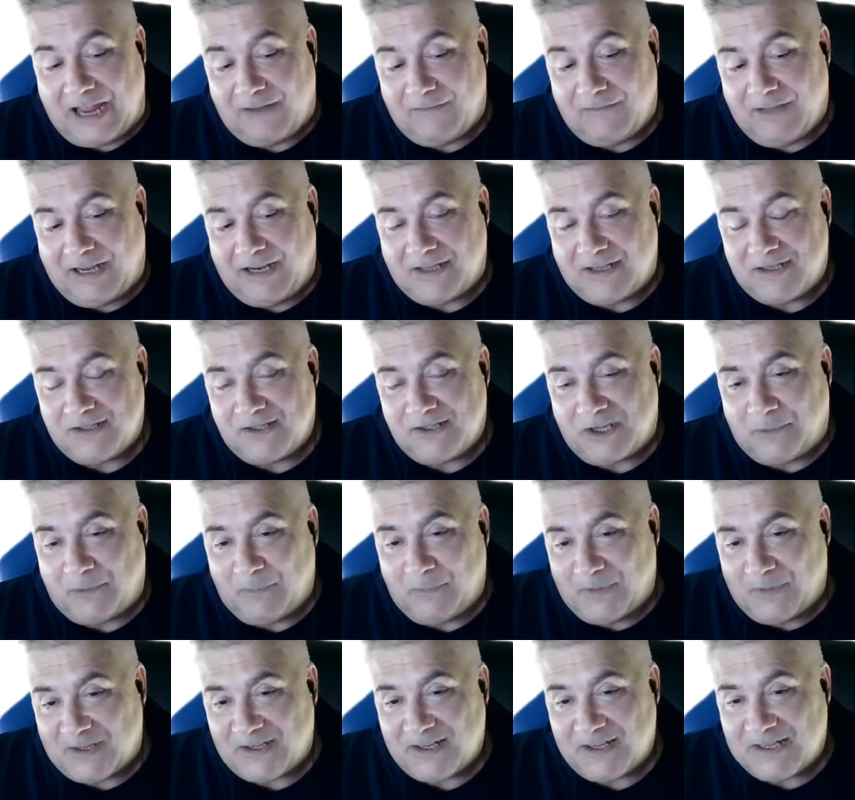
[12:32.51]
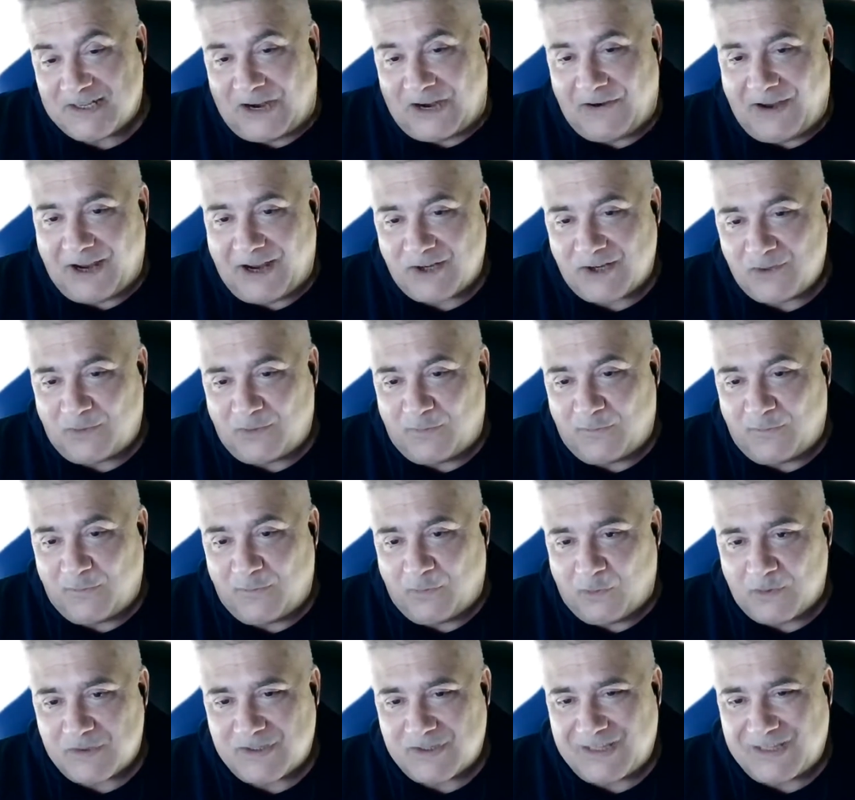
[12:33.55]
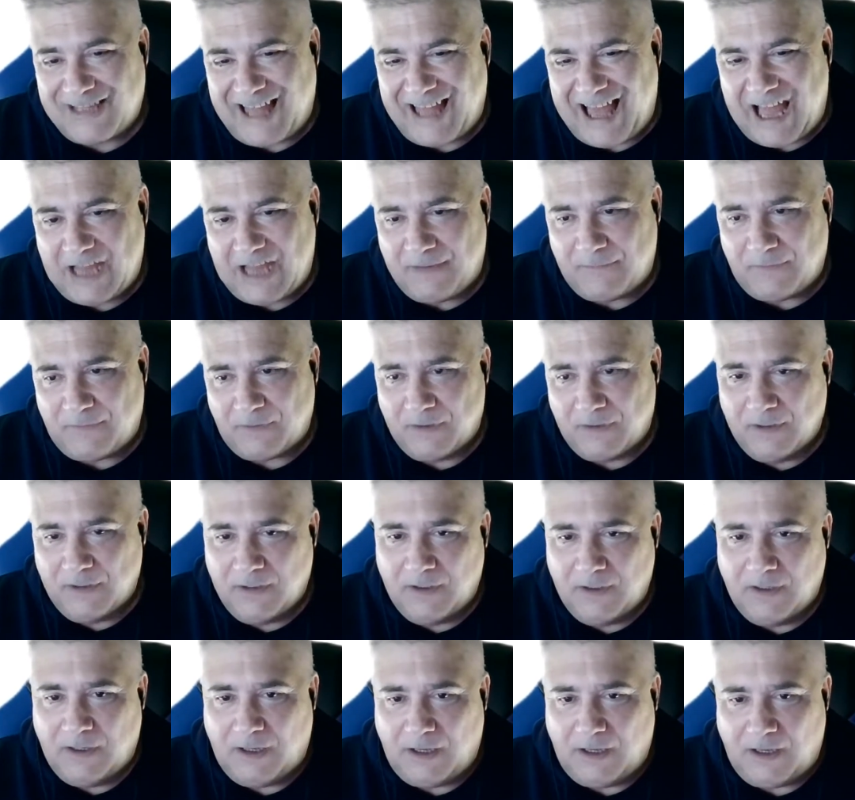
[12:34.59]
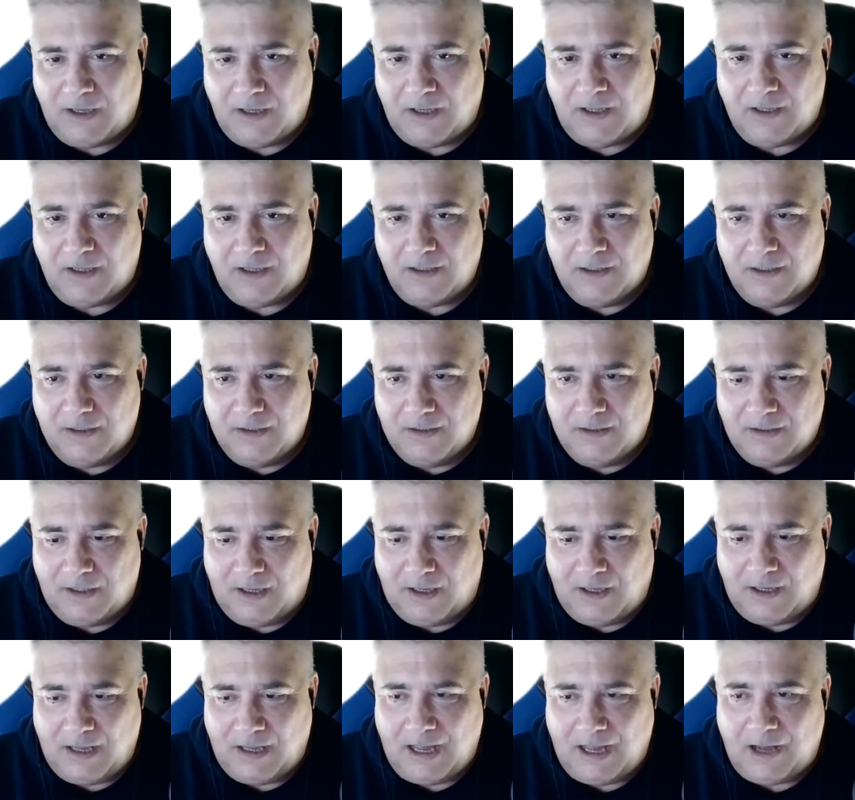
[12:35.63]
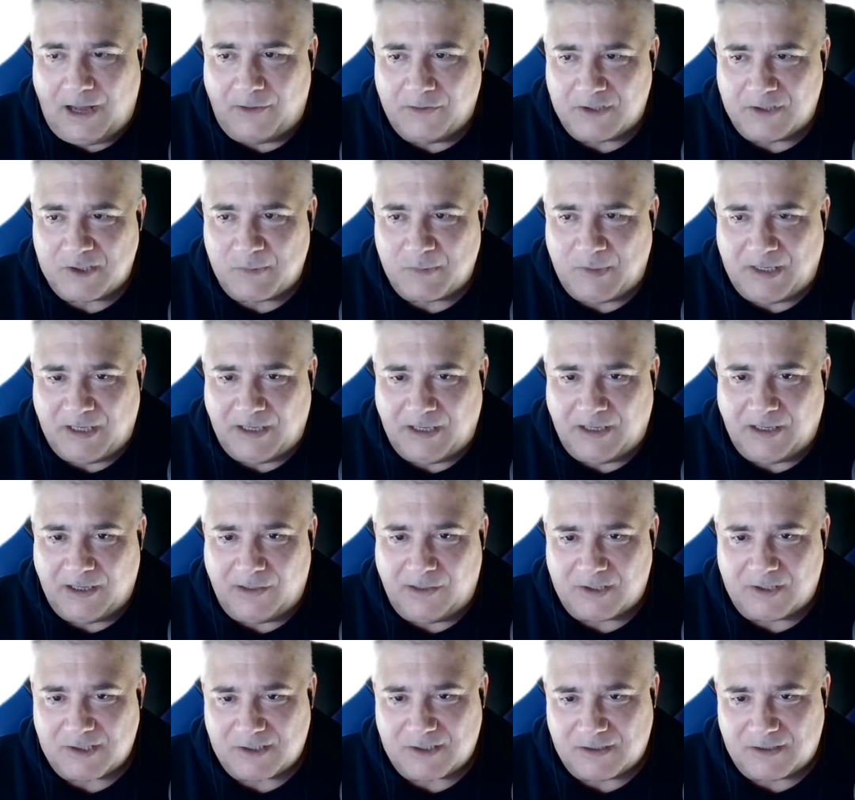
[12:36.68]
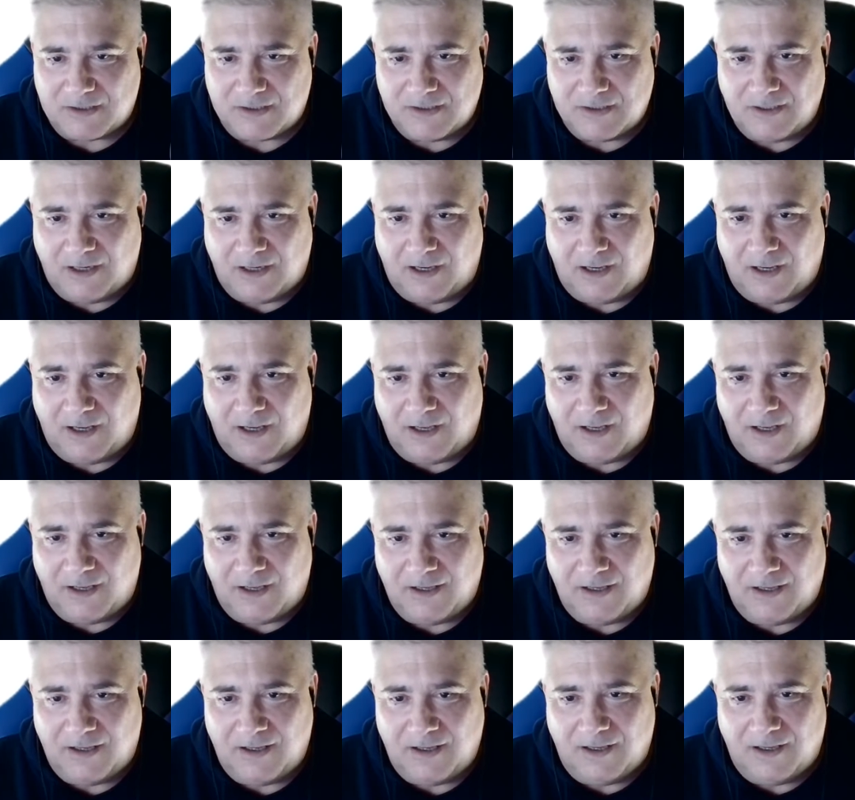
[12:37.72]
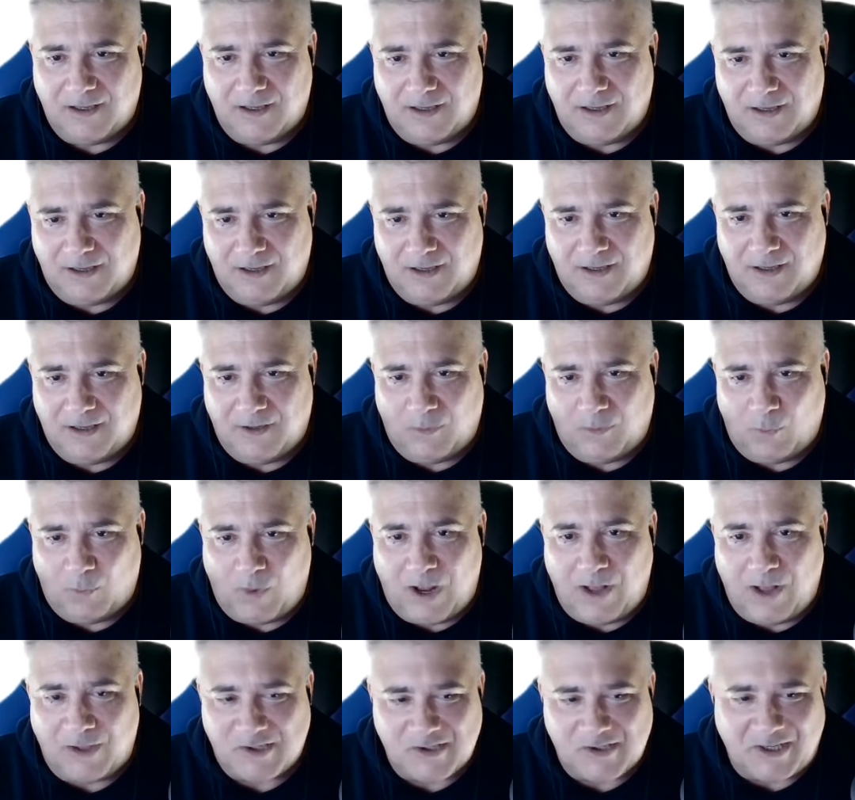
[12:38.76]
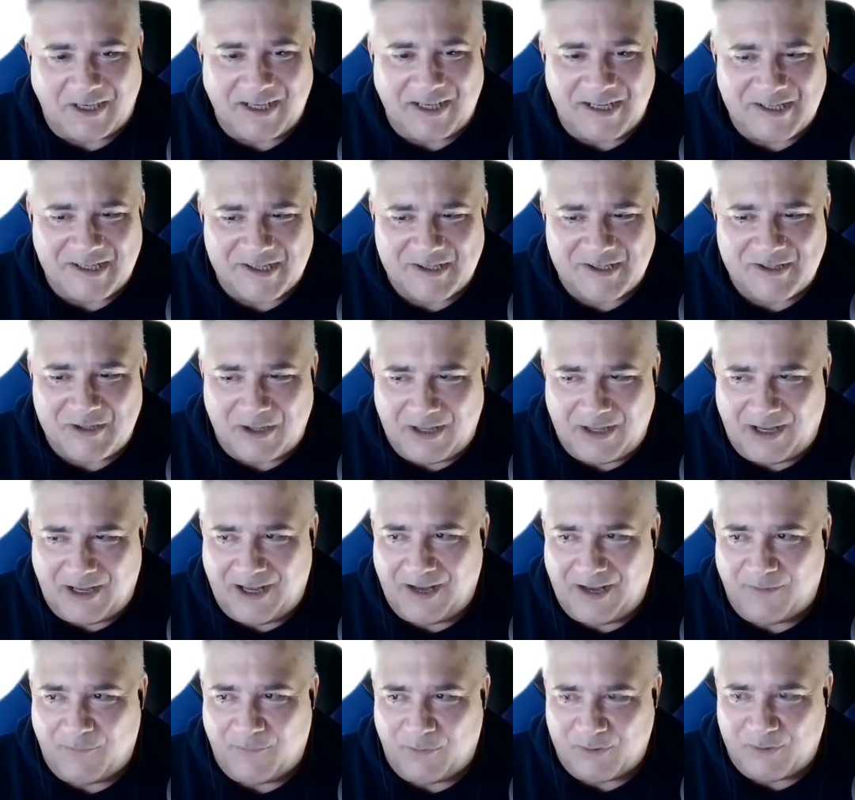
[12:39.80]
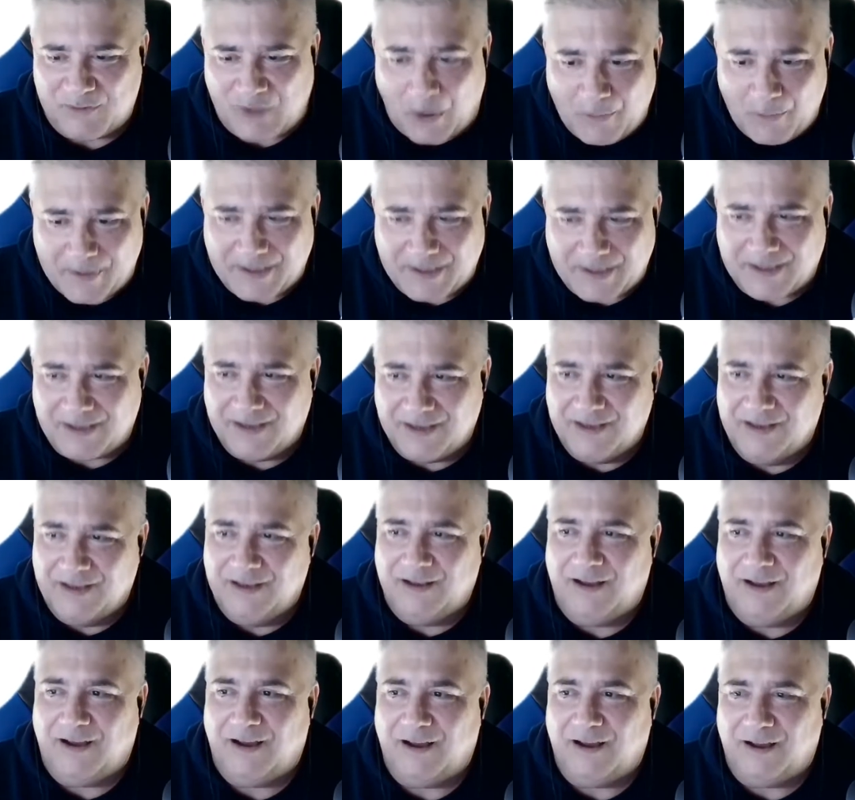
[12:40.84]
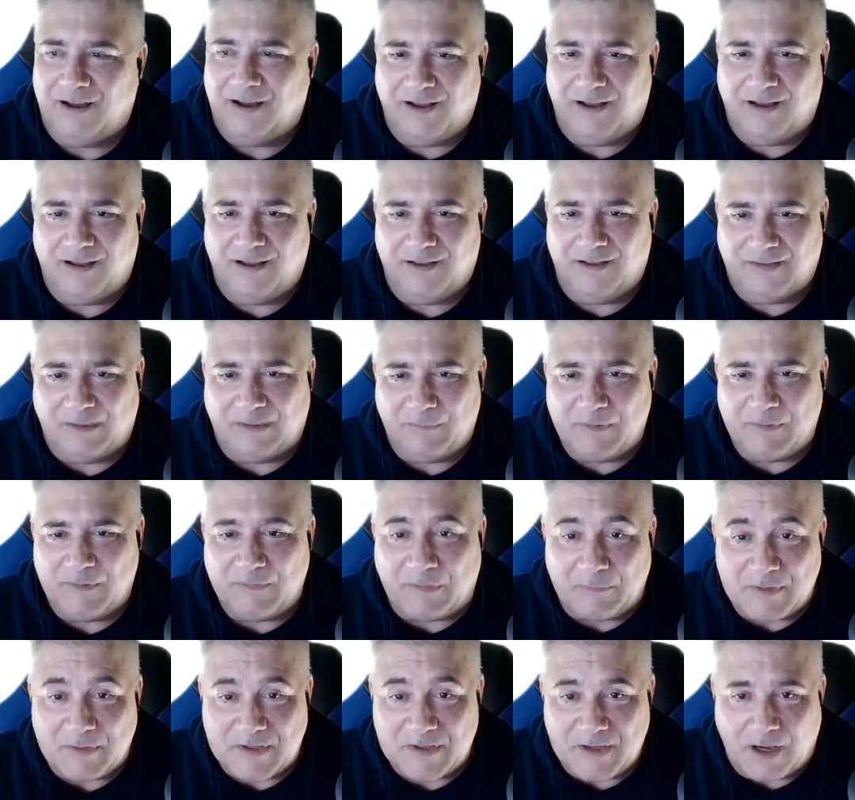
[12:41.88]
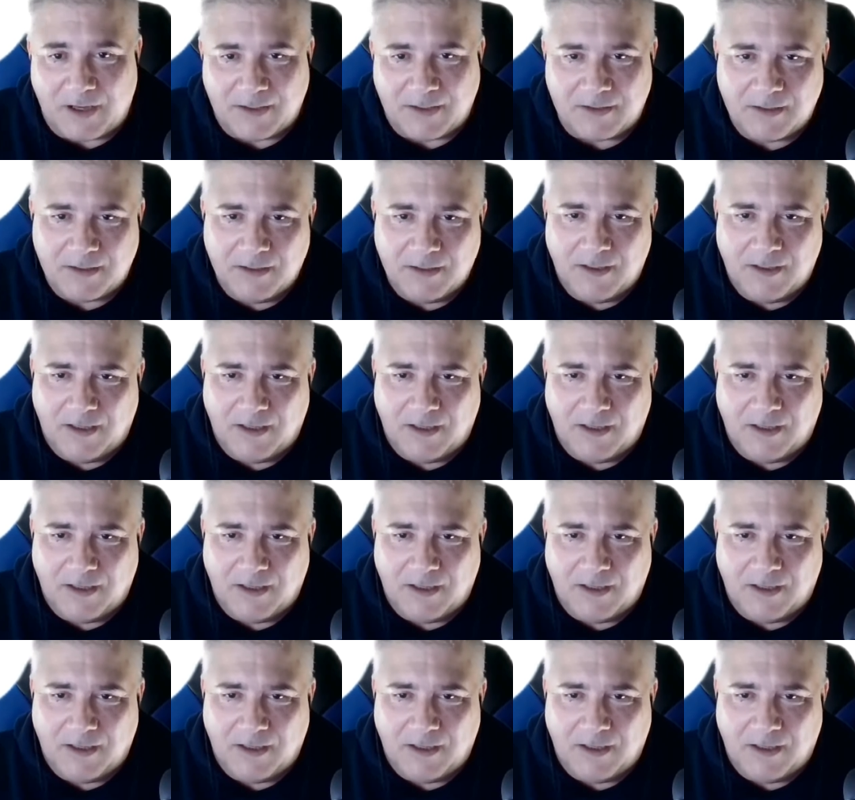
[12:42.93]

ladies and gentlemen, this is our actual first live how to speak English while studying for TOEIC that we've ever done.